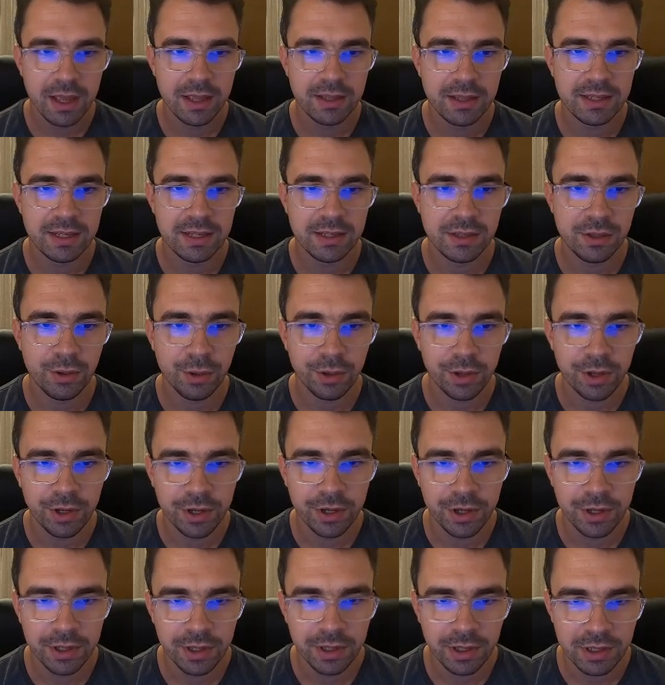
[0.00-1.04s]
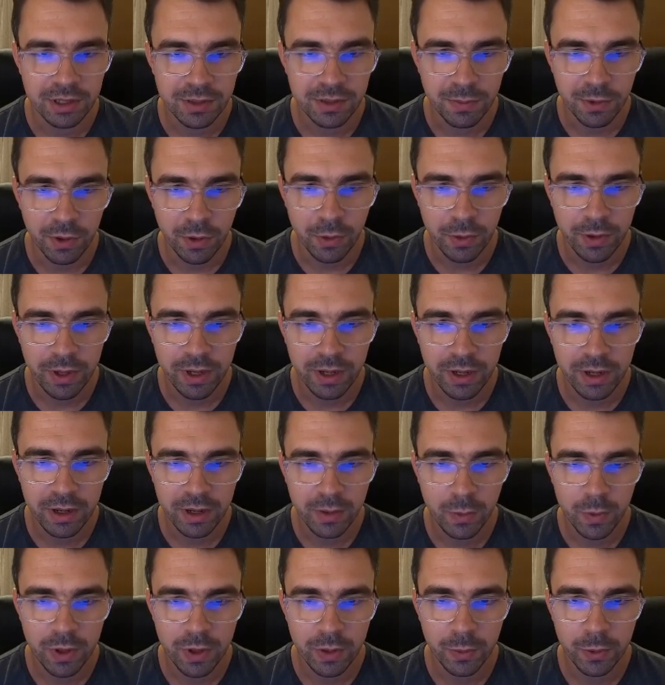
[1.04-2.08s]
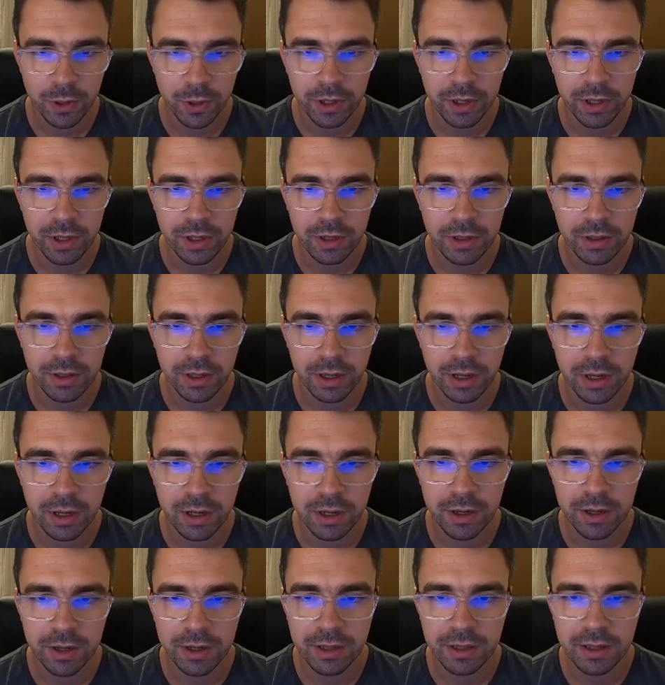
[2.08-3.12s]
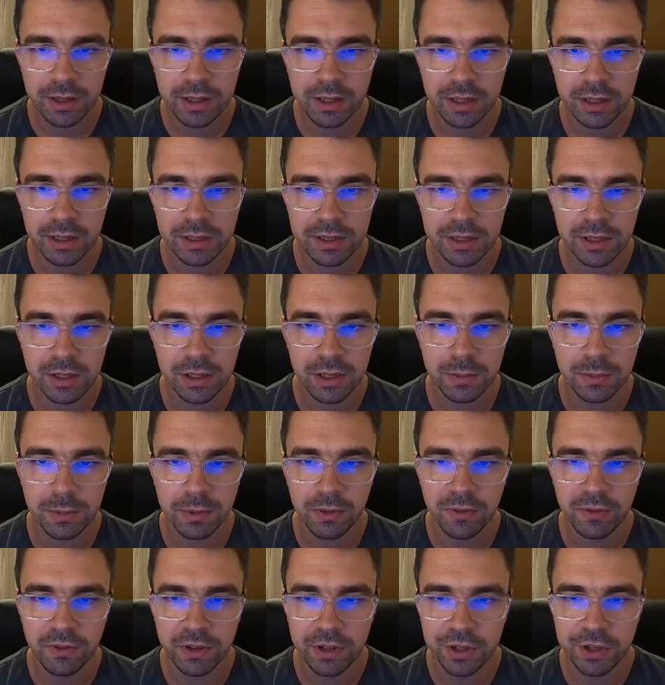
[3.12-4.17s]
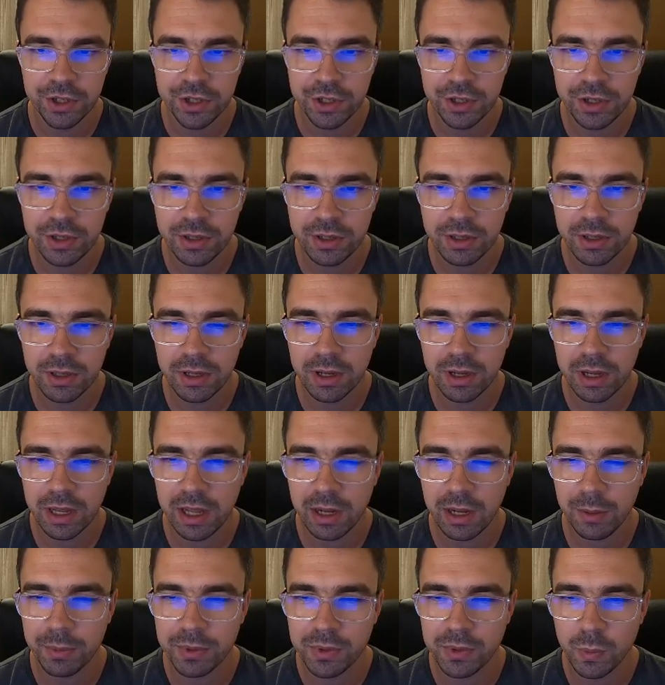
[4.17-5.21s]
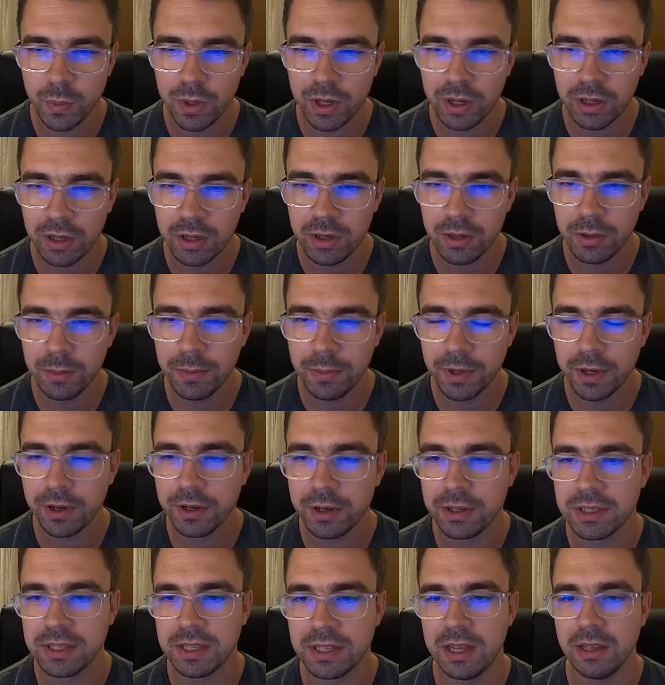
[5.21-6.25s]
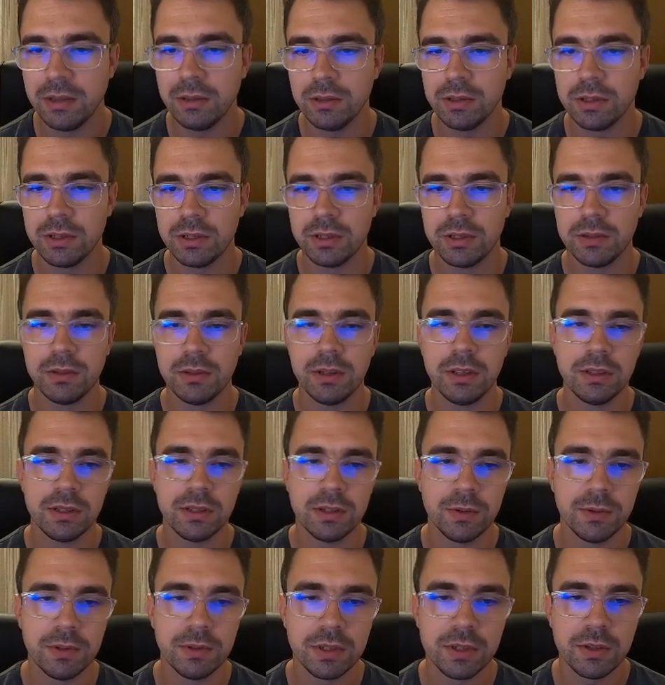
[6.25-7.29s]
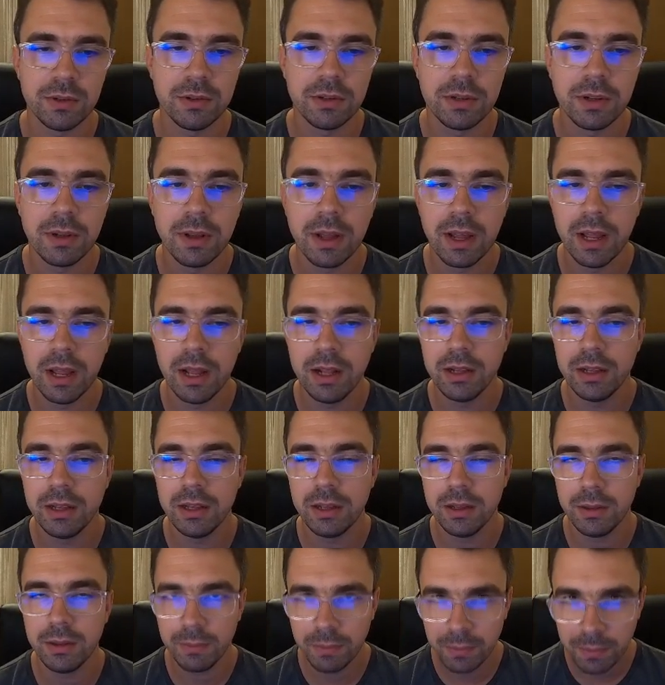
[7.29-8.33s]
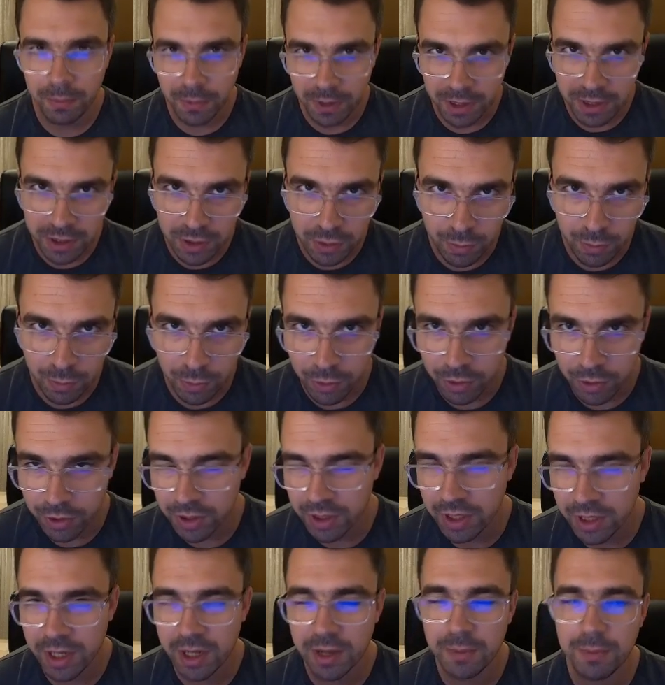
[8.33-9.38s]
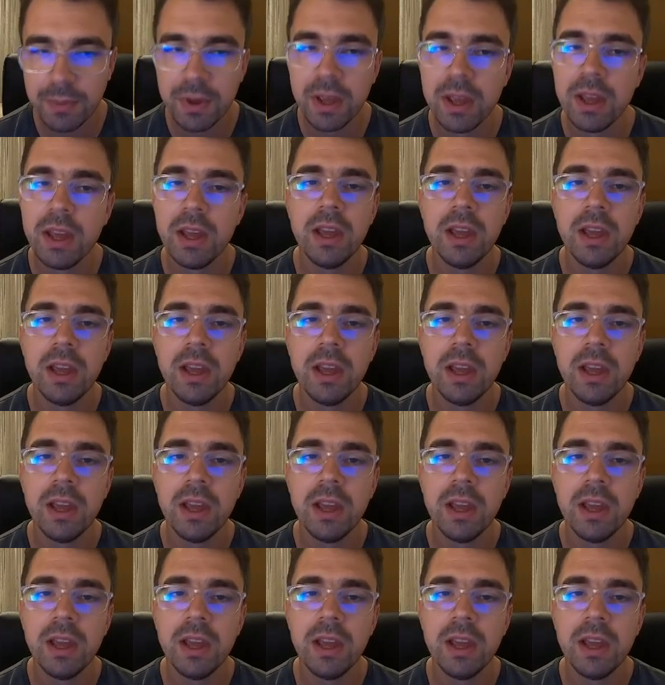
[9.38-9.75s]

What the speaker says: It says Docker currently is broken. We're working on a current executable version. Help is welcome, current status, and so on and so on. And please support them